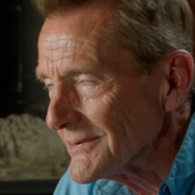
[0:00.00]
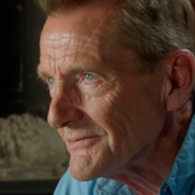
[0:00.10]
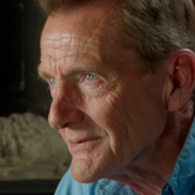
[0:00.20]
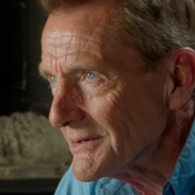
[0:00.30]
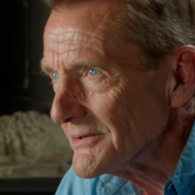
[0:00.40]
of
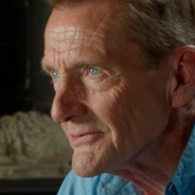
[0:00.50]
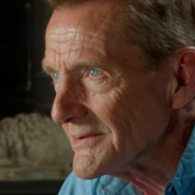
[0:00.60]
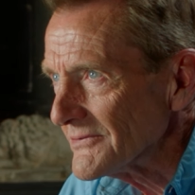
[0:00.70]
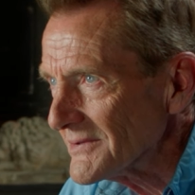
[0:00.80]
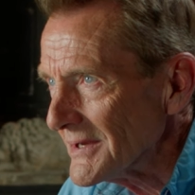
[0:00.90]
series
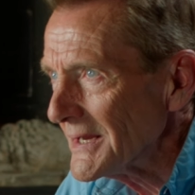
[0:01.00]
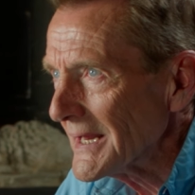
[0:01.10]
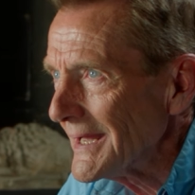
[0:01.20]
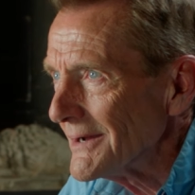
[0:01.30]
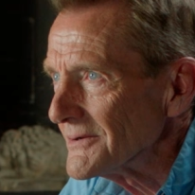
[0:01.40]
that start
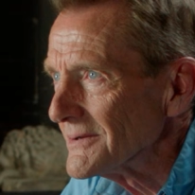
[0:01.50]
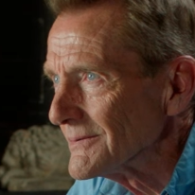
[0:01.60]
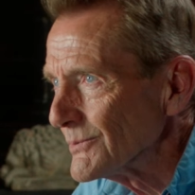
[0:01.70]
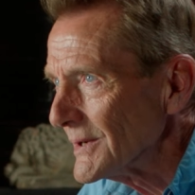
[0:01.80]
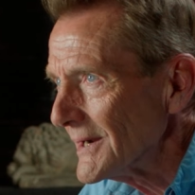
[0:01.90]
out
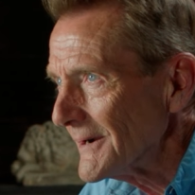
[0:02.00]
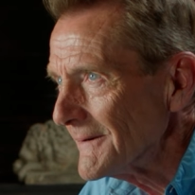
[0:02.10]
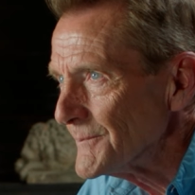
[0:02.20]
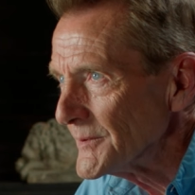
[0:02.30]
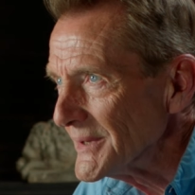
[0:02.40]

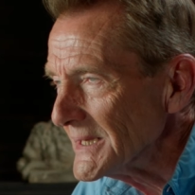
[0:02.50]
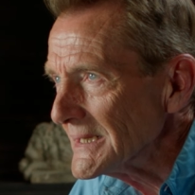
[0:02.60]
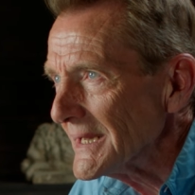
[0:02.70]
where the main